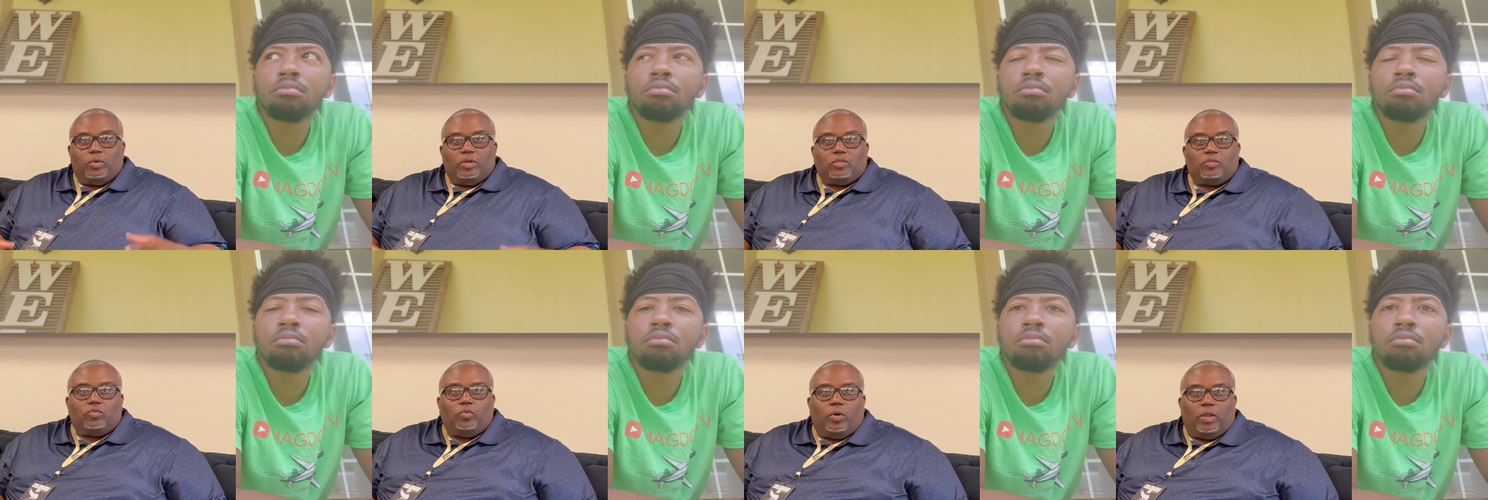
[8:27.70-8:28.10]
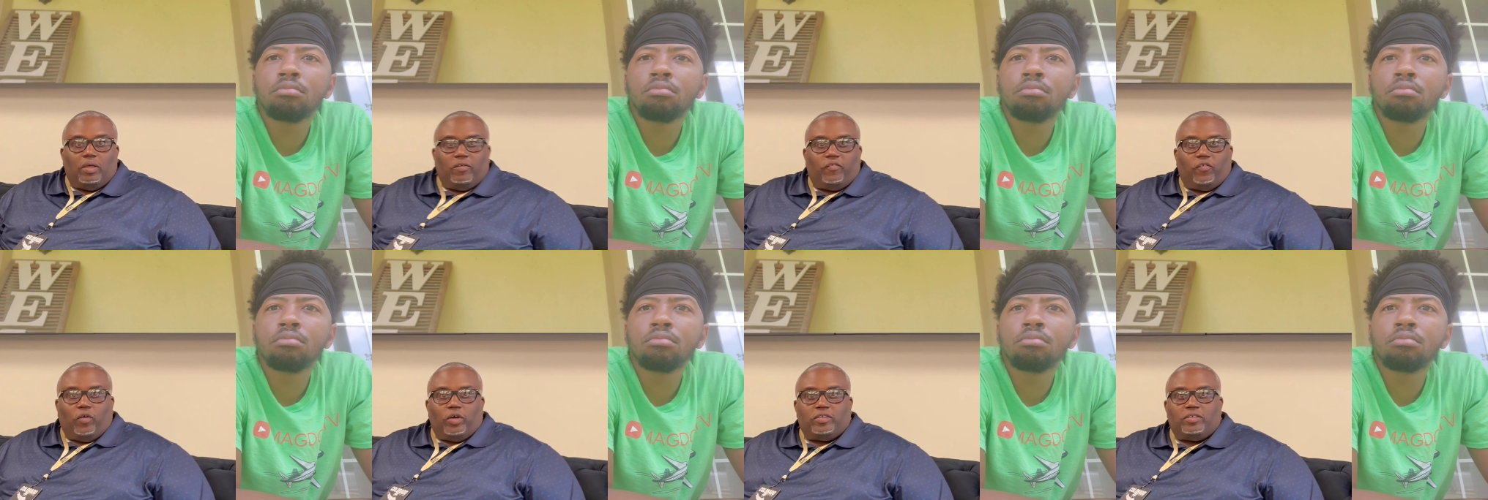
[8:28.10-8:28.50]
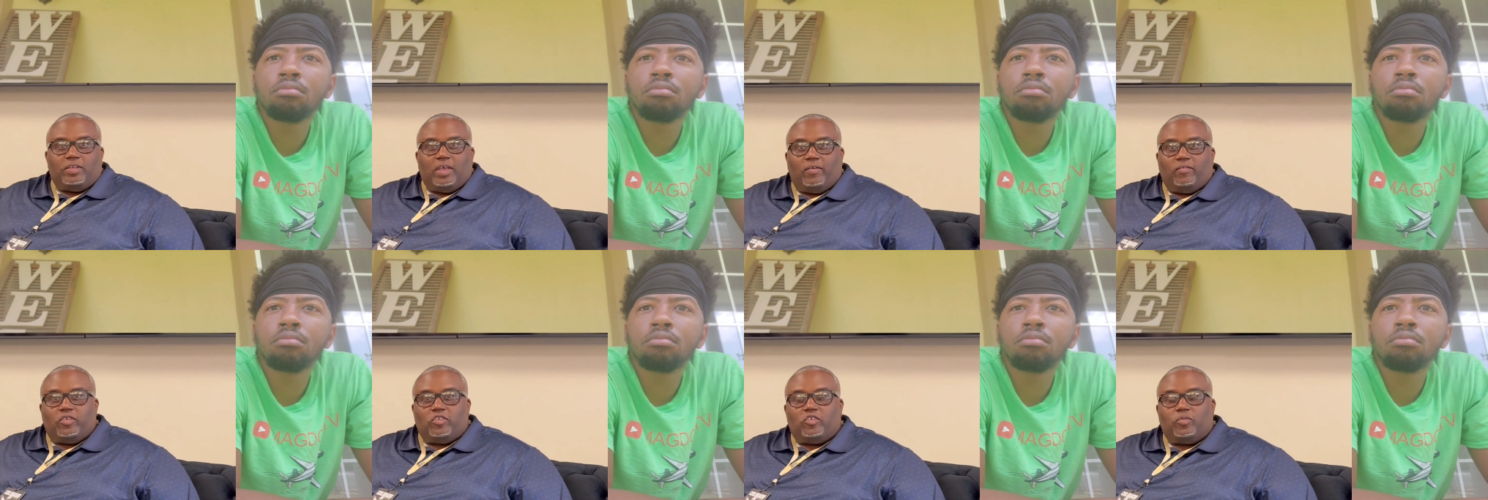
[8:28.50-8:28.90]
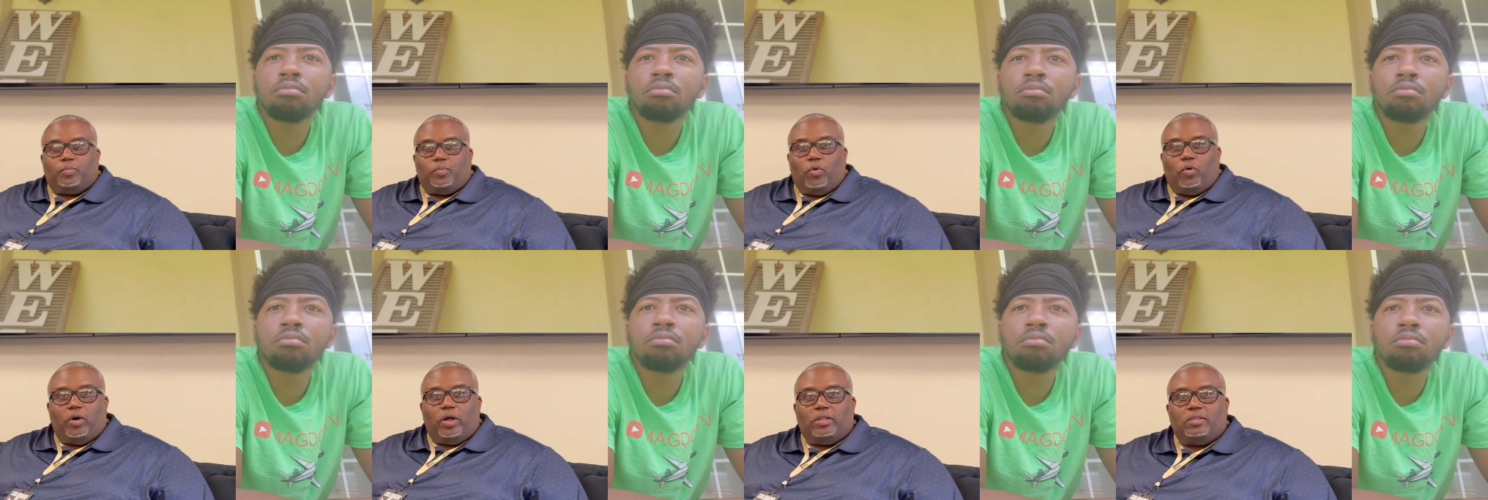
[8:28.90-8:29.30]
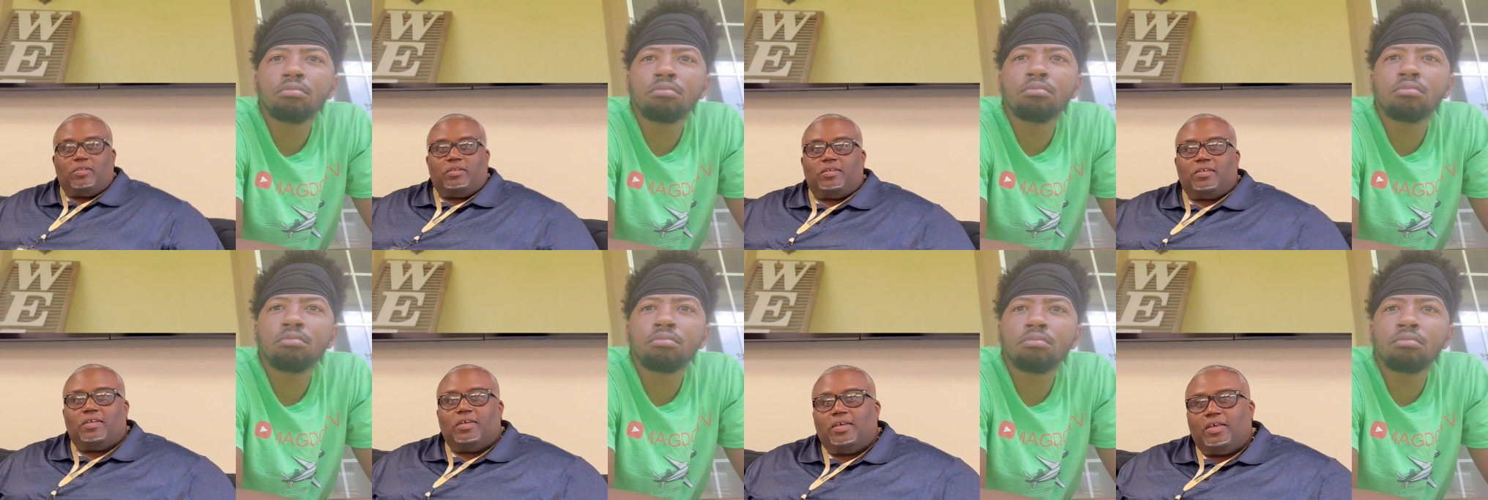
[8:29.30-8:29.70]
Speaker 1: Reed with 24-7
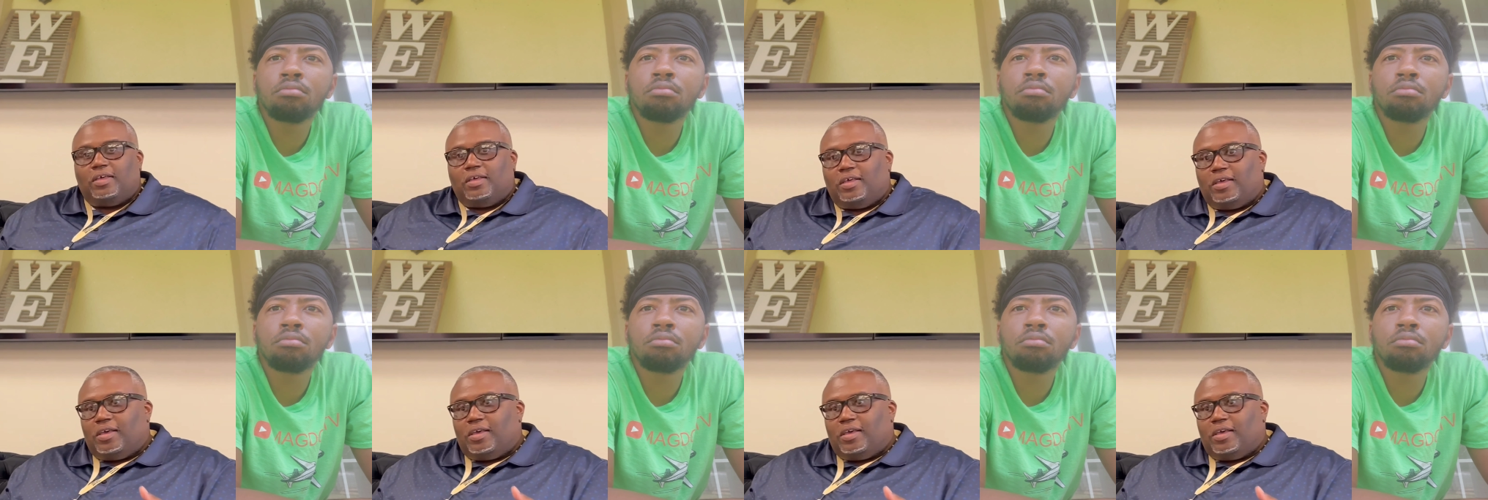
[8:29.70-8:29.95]
Sports